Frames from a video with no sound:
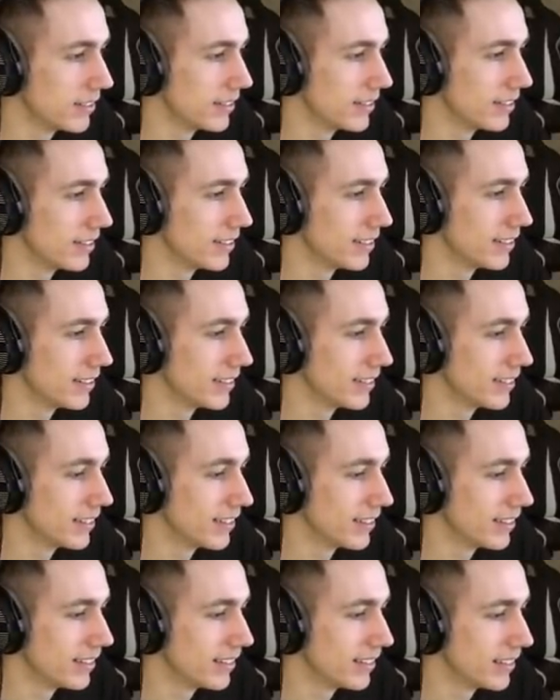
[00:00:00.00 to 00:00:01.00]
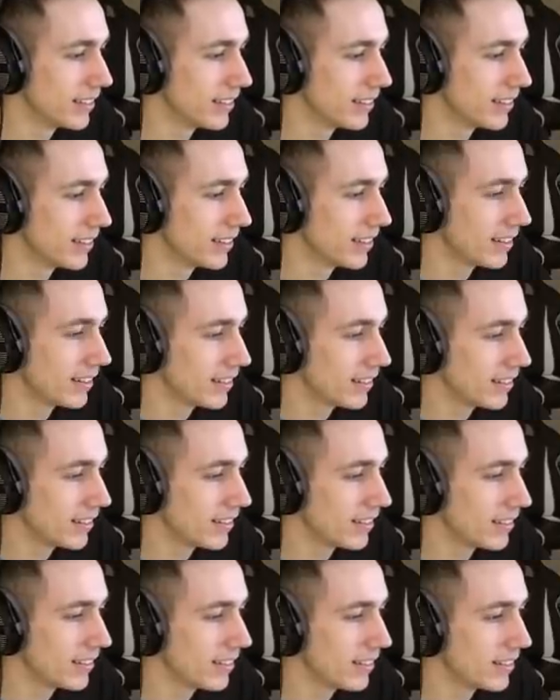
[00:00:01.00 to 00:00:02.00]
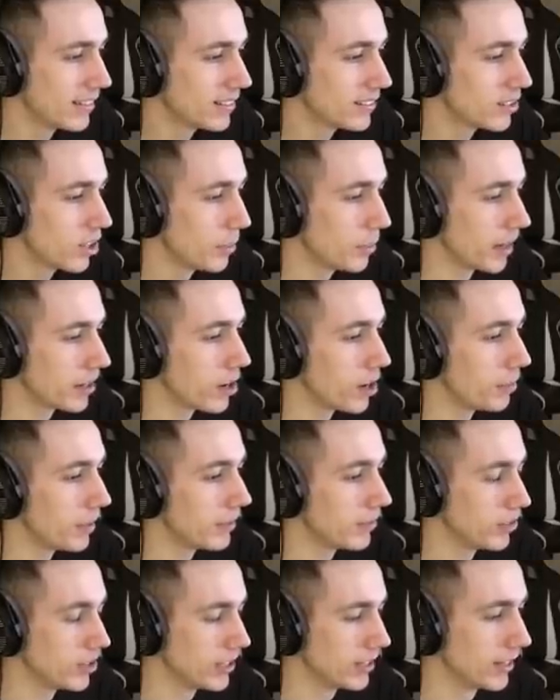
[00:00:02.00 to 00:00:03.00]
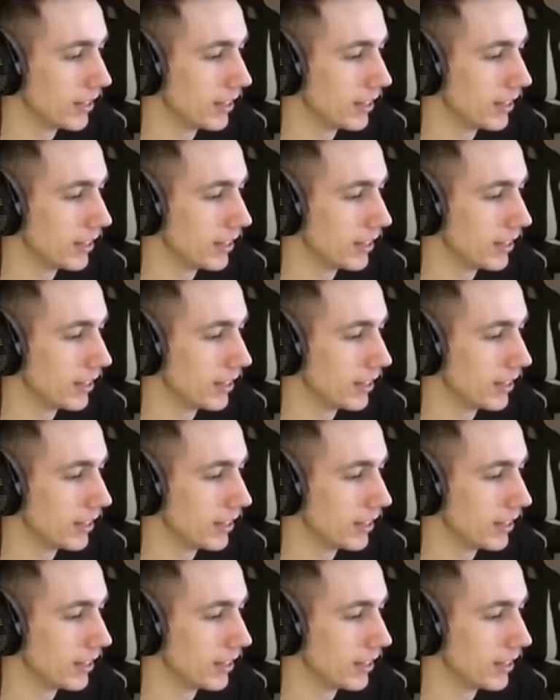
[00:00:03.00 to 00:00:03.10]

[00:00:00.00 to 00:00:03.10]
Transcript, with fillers: Oh, I'm a whack. Tobi, I can't oh, believe you